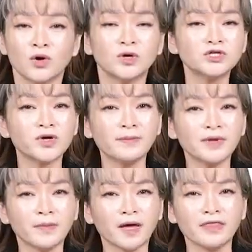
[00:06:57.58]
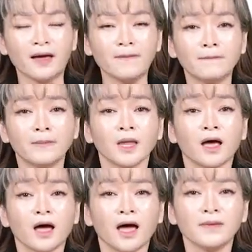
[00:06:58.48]
What do I mean by that?
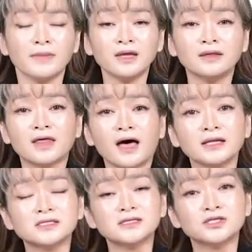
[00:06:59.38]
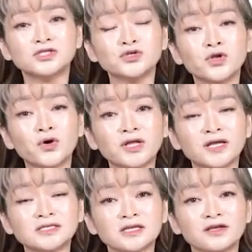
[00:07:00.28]
I mean that, do you
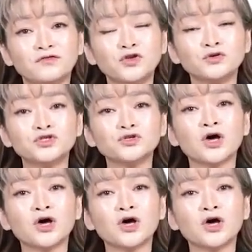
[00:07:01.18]
notice, if you do